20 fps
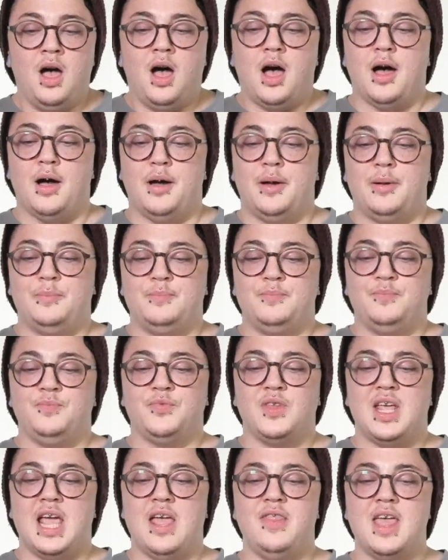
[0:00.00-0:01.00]

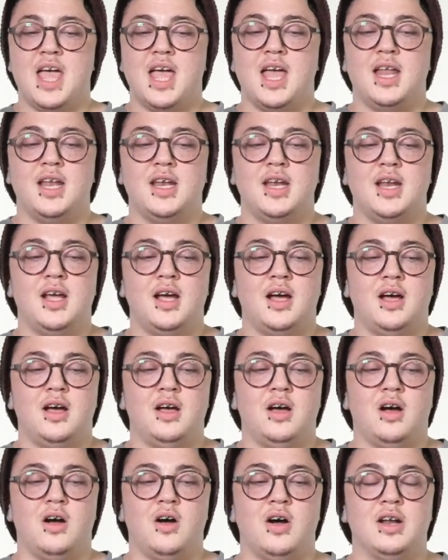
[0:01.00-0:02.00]
Um, and
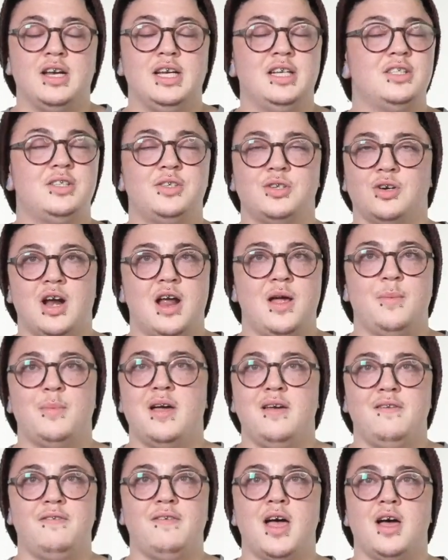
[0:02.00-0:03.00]
then on Instagram,
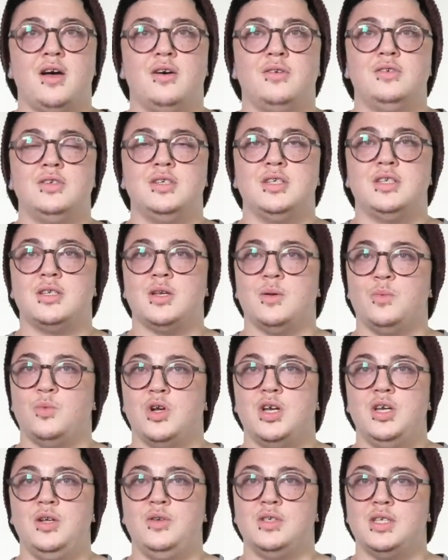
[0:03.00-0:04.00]
I found
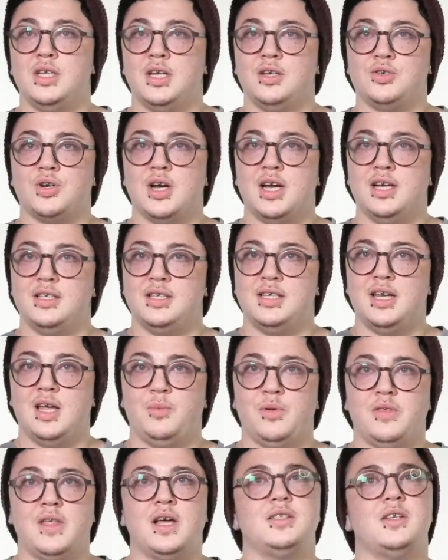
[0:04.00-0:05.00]
someone using trans
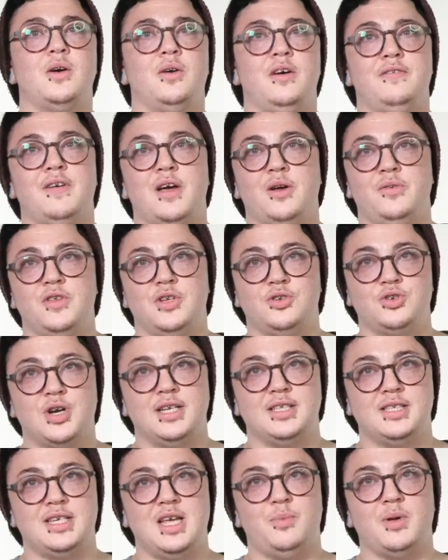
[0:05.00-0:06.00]
tape, and that's how I found the
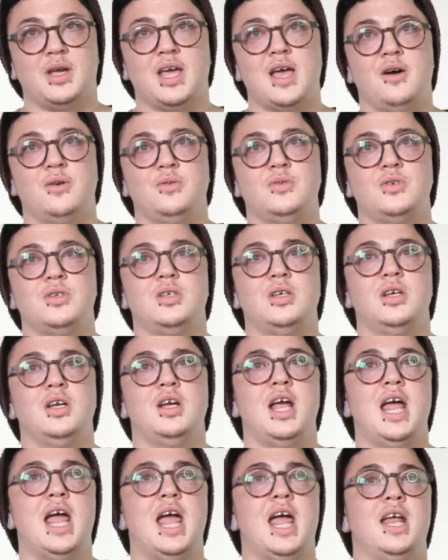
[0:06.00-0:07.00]
trans tape account,
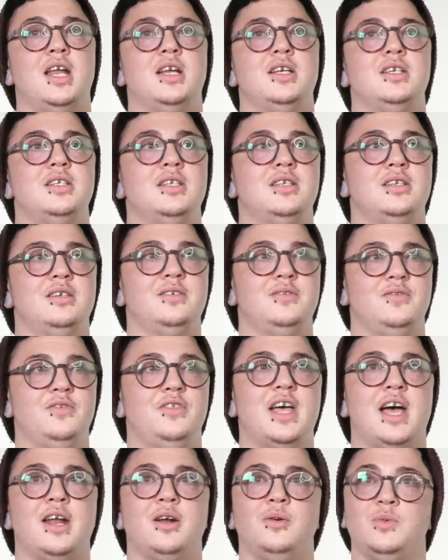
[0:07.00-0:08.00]
and
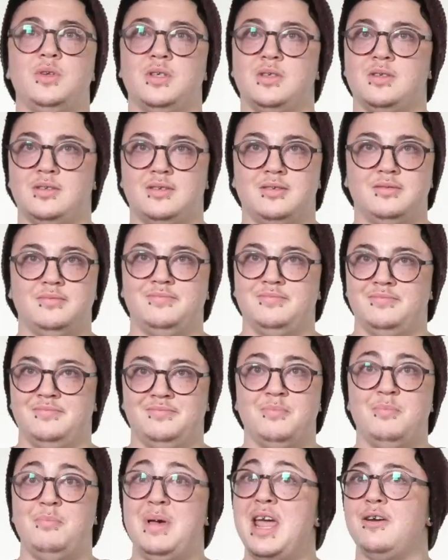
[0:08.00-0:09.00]
that it was
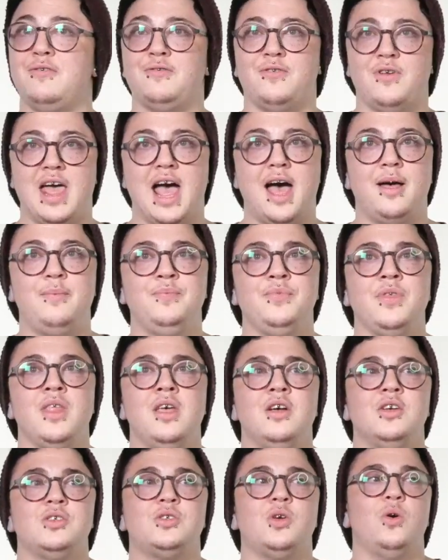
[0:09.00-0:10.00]
made for that.
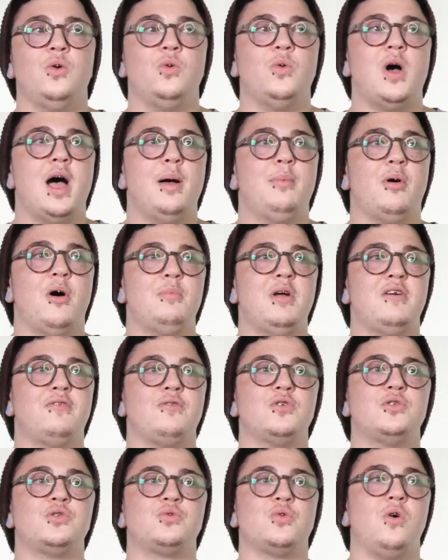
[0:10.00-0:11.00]
So I bought my
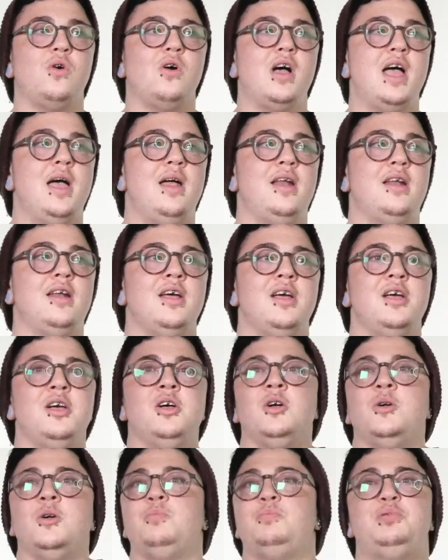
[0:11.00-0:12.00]
first roll and
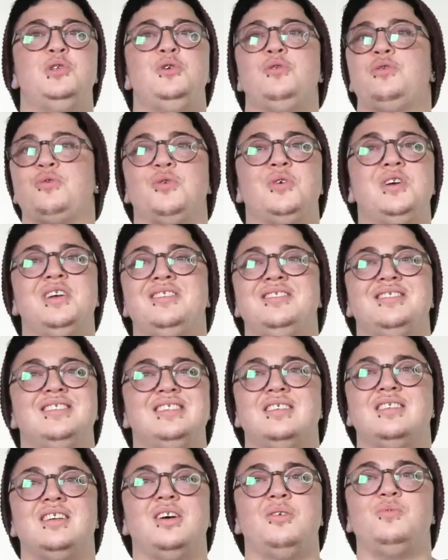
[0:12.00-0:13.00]
blew through
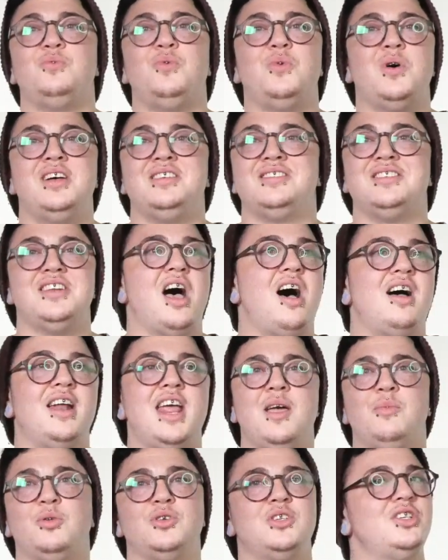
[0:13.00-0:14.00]
it, was
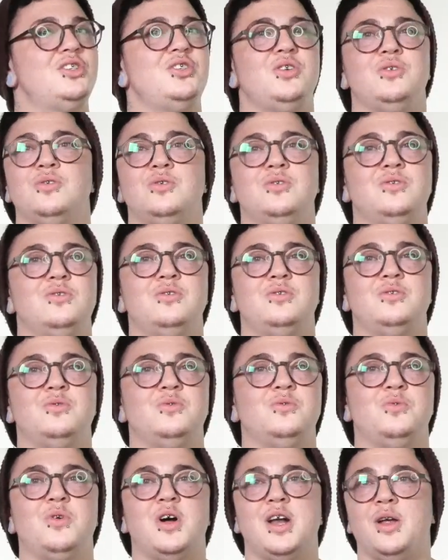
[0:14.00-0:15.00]
not able to do
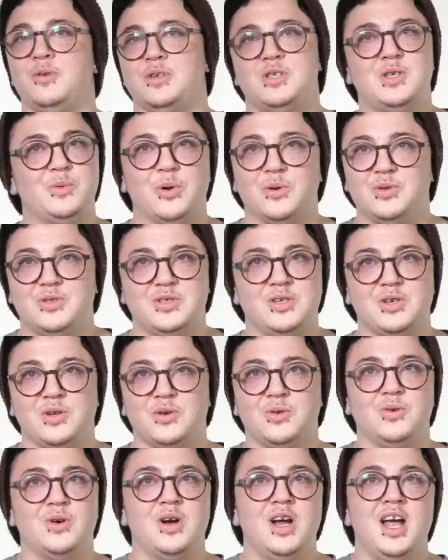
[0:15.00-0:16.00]
what it was supposed to
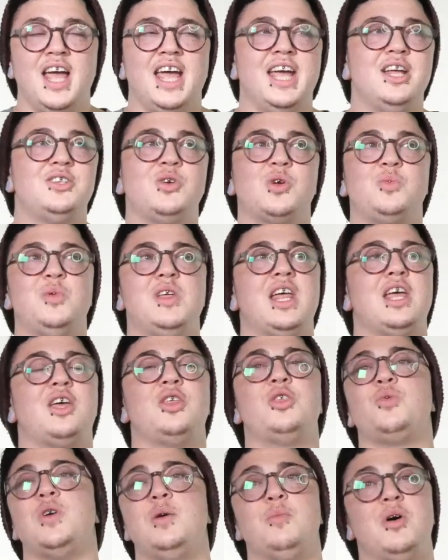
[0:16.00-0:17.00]
do. It took me
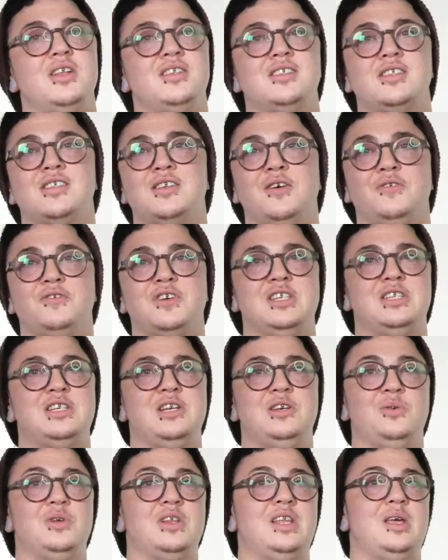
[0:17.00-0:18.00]
like three months of
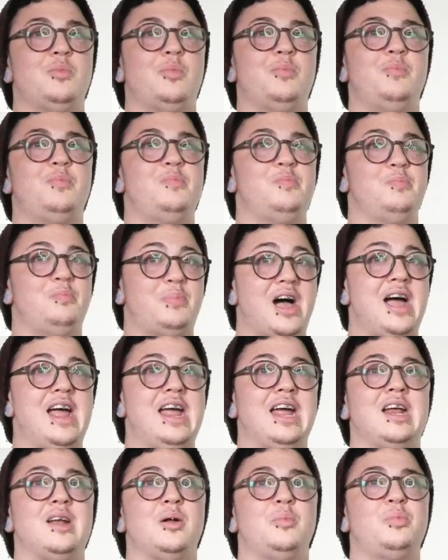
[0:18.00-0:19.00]
continuing
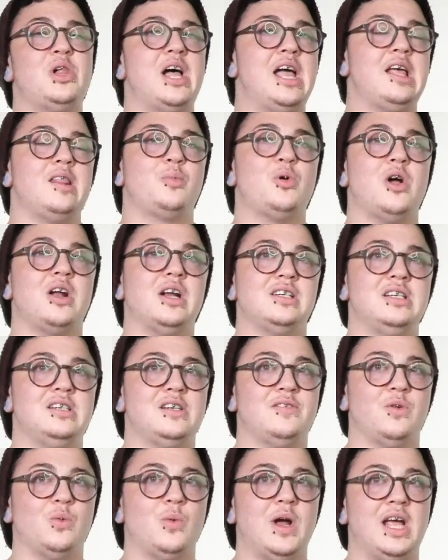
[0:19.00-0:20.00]
buying and applying the product in
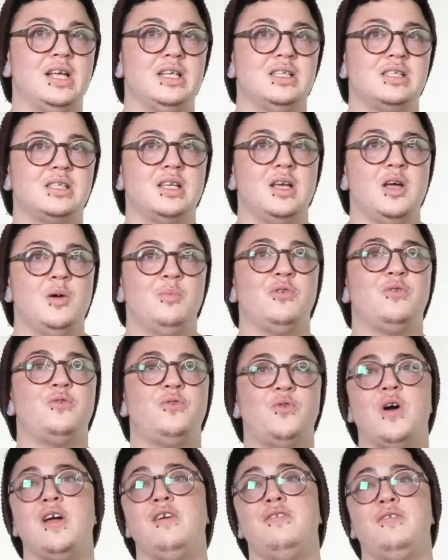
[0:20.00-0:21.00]
different ways
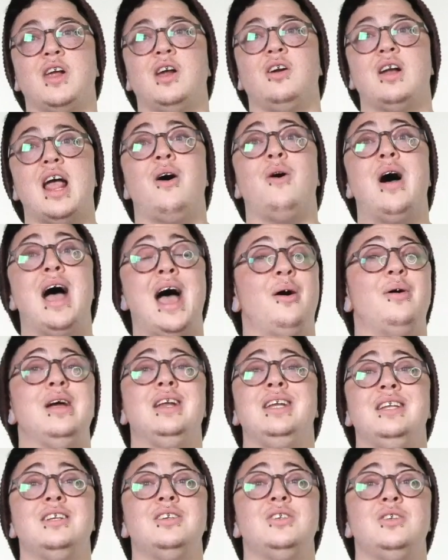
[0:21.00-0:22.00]
before I figured out how I
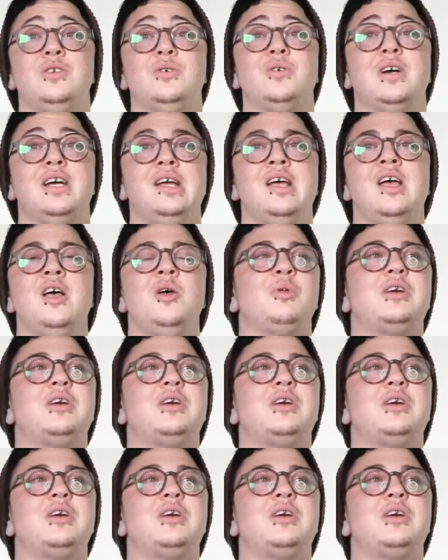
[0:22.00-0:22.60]
needed to do it.